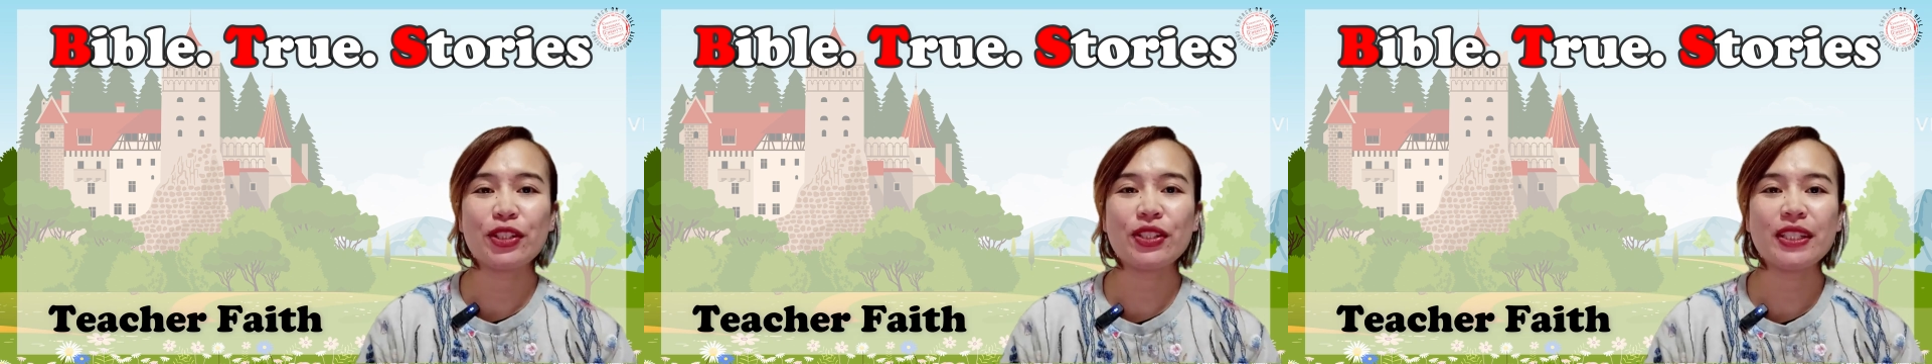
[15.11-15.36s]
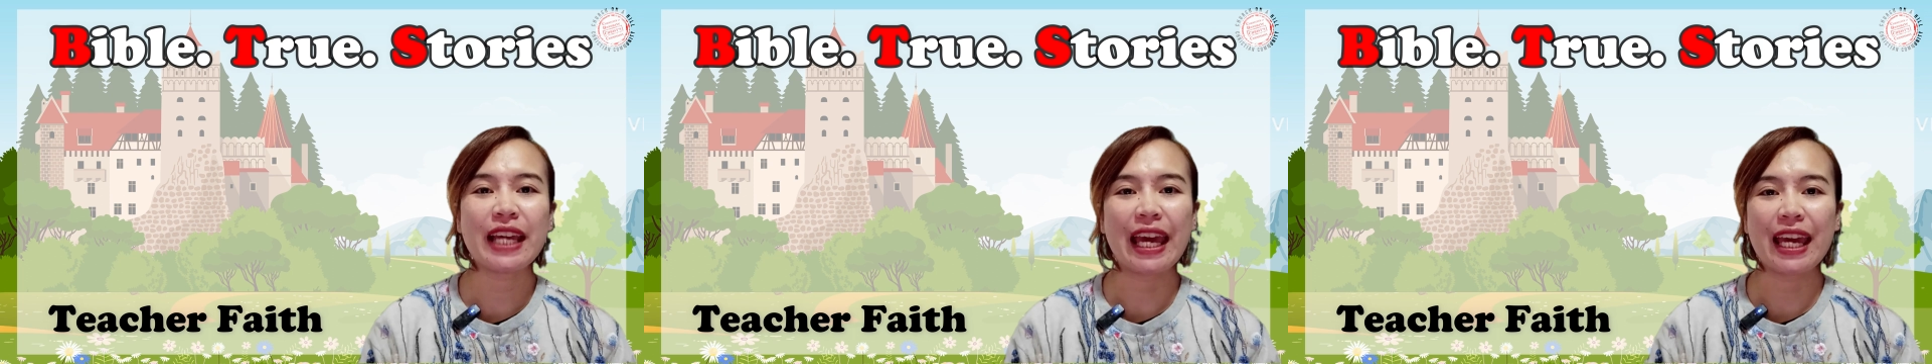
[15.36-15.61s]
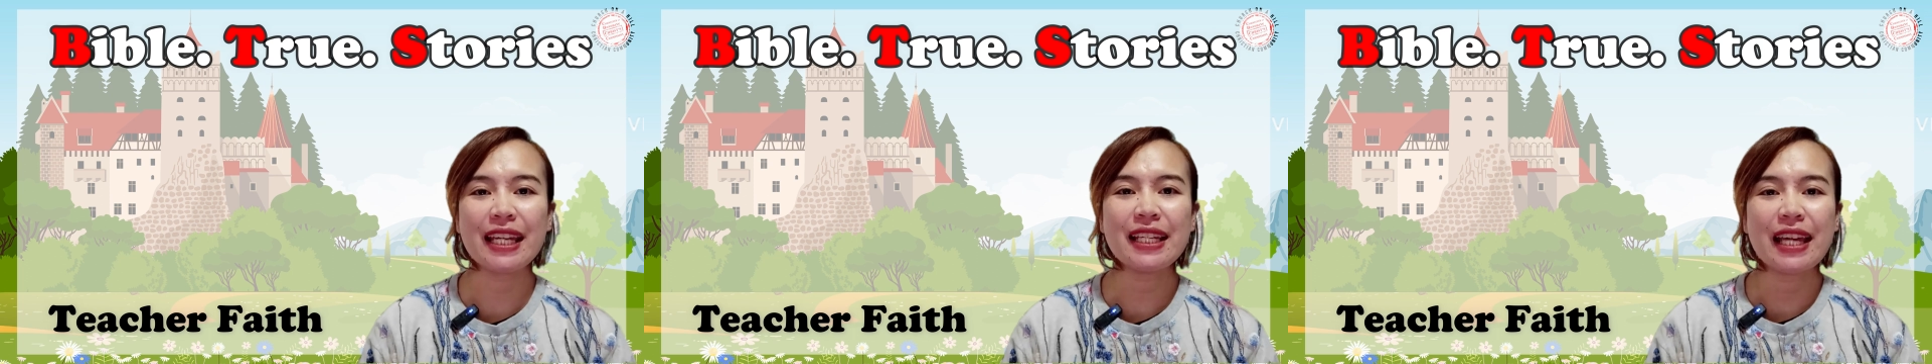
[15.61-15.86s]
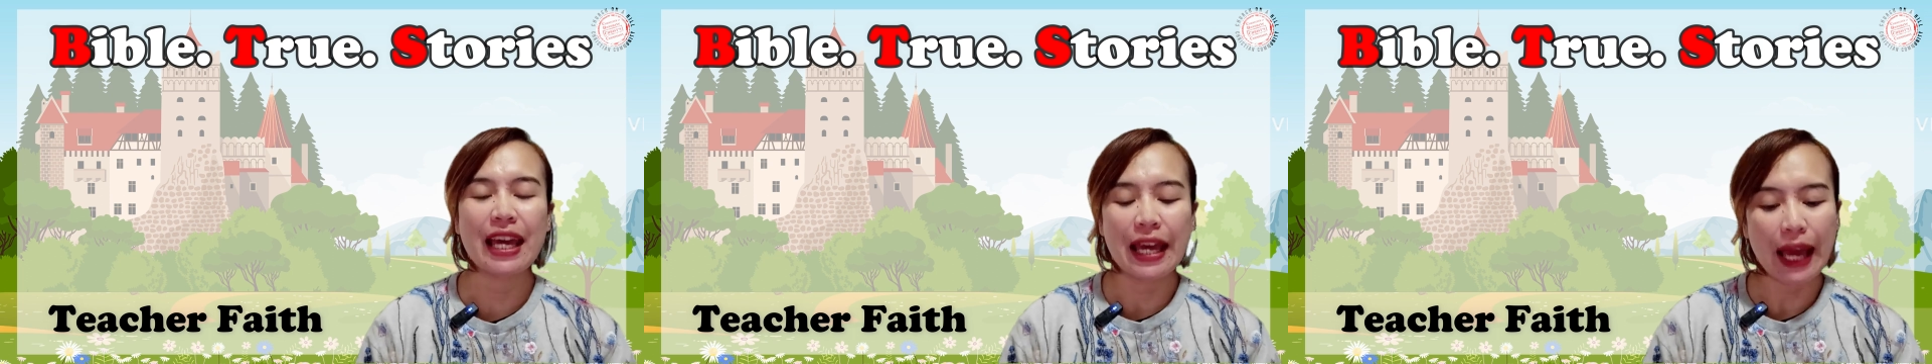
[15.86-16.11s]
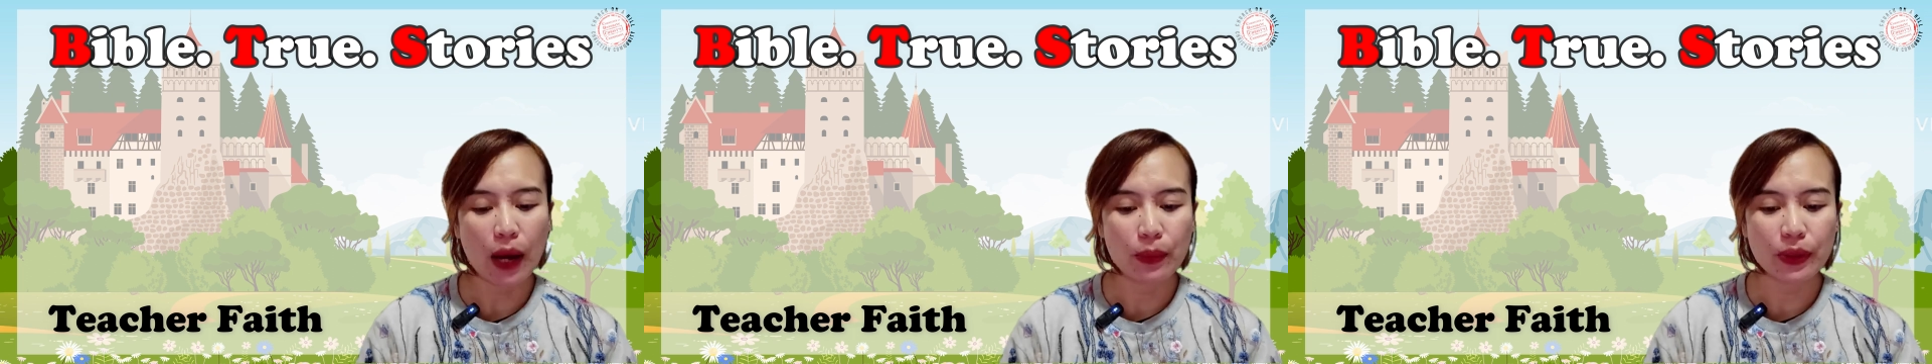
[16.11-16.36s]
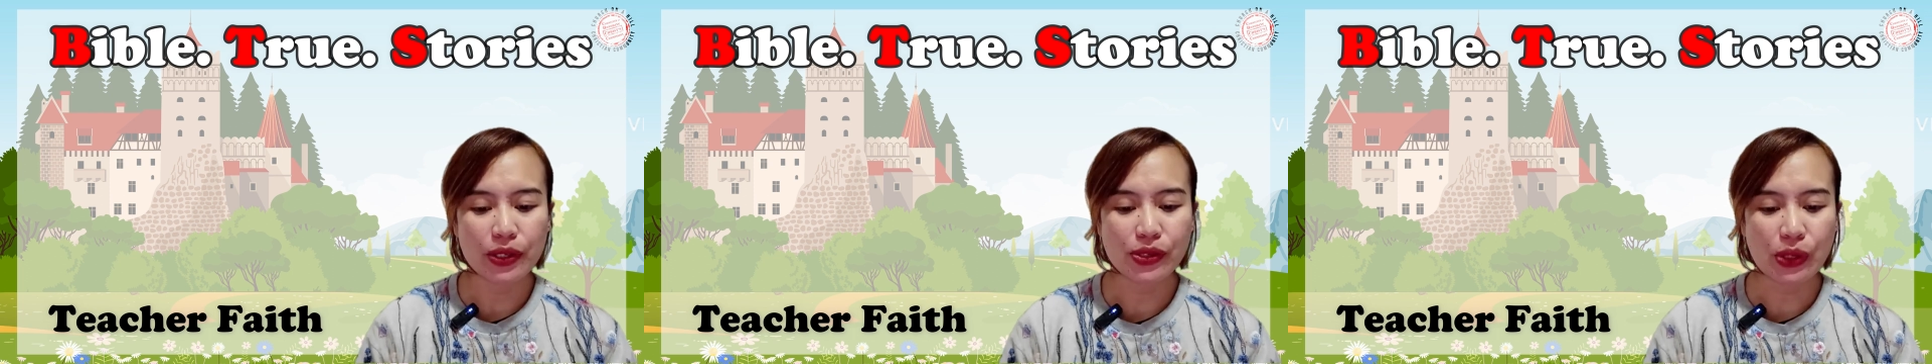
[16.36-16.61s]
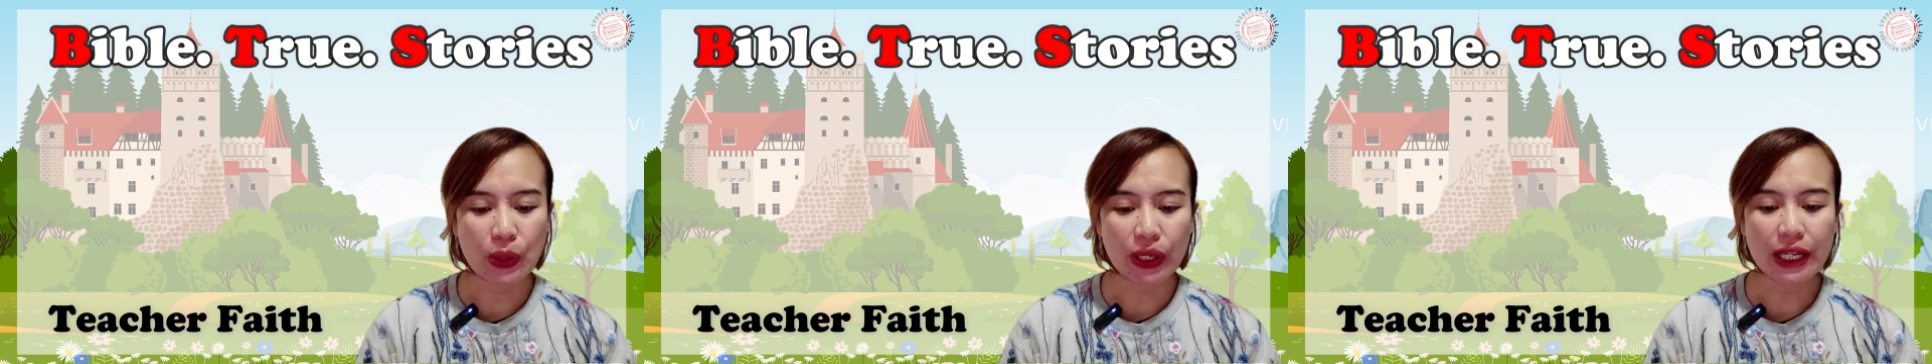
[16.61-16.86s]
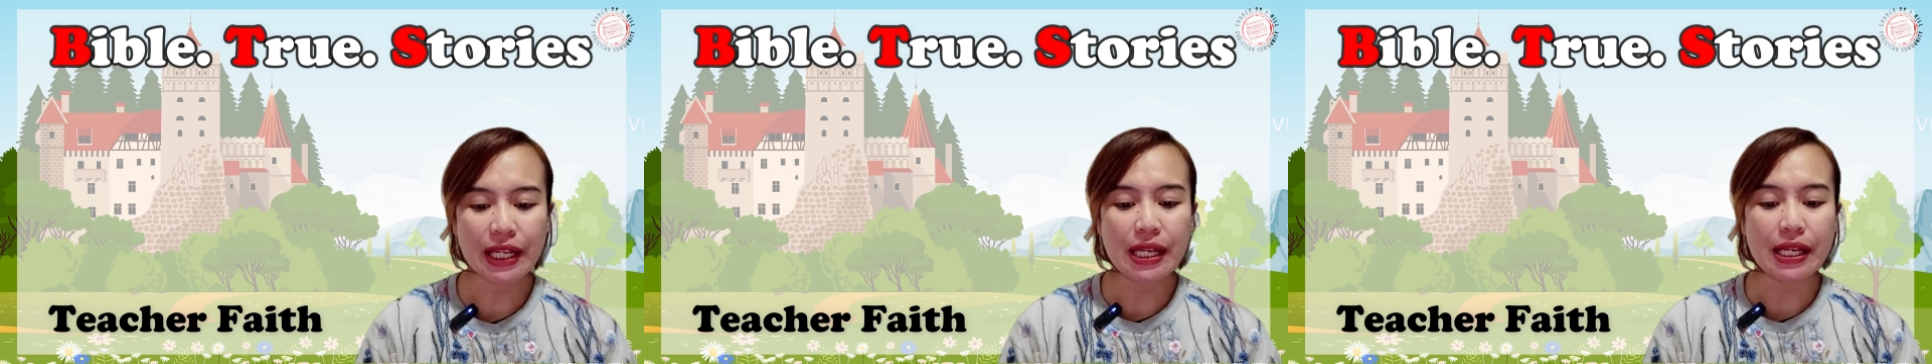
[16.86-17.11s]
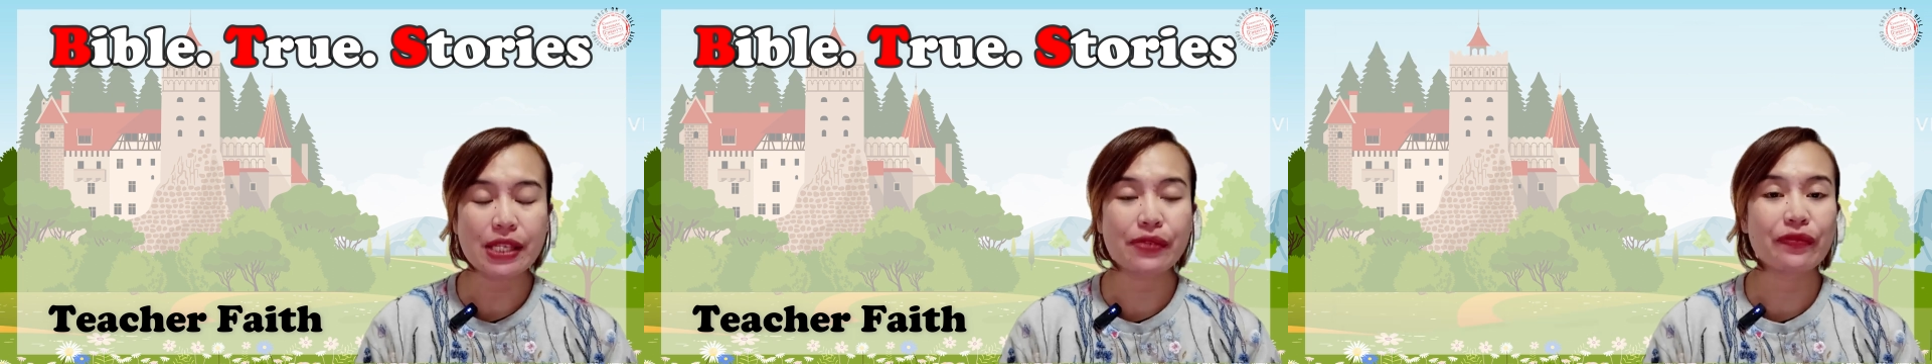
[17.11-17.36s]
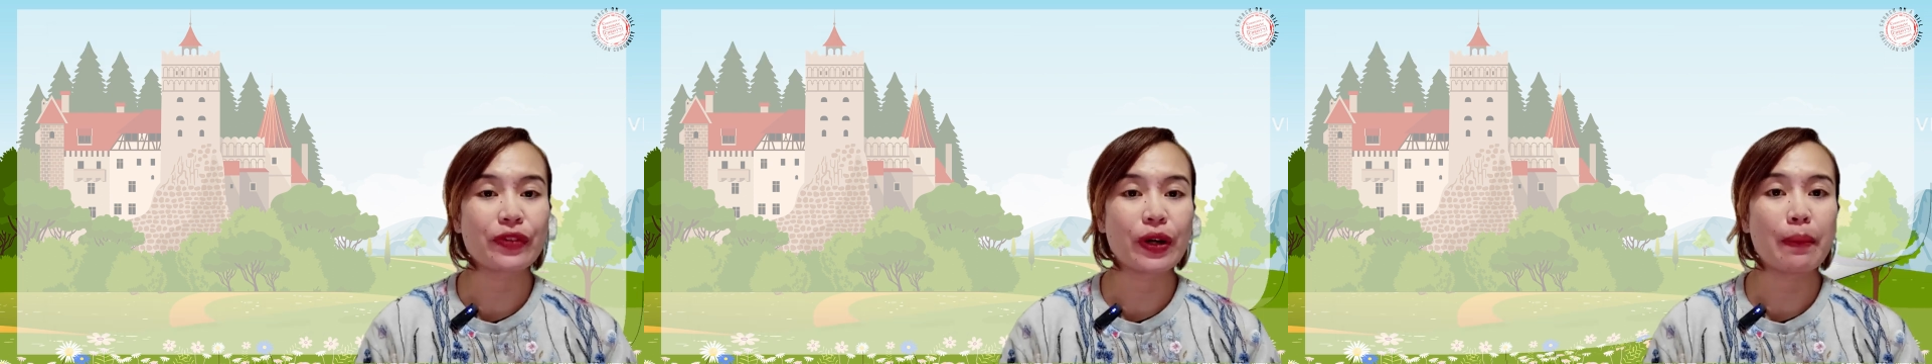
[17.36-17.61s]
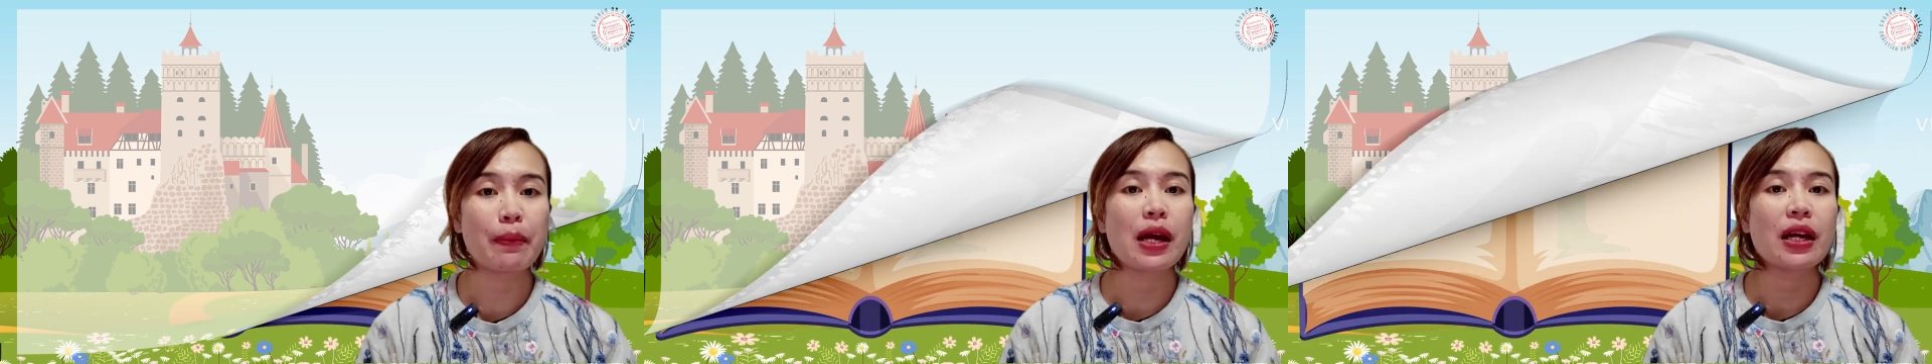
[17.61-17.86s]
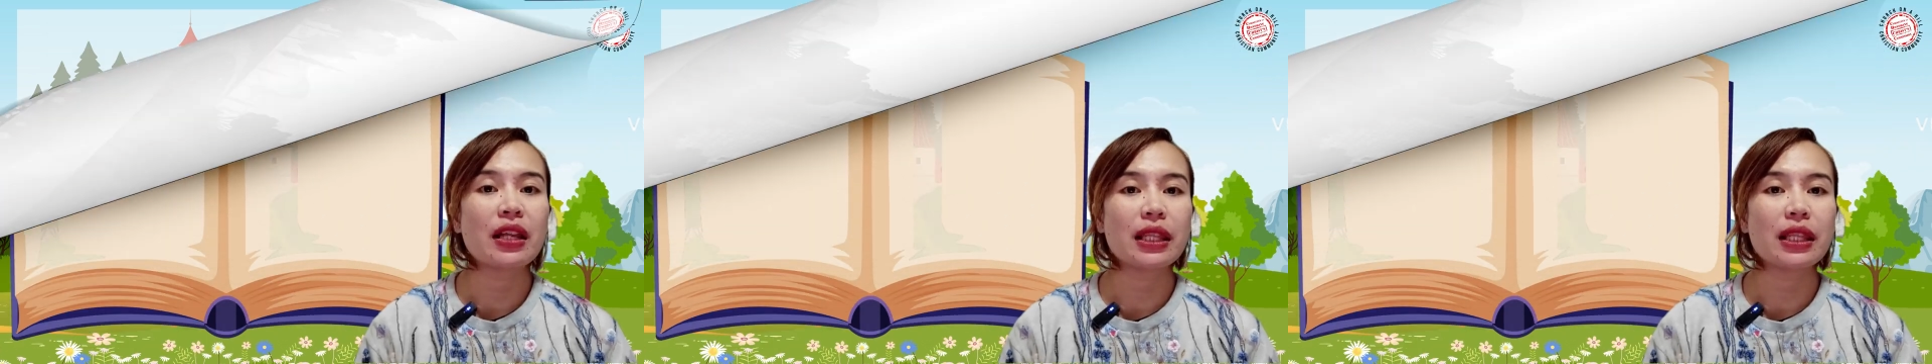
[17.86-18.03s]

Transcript: Today, our story is from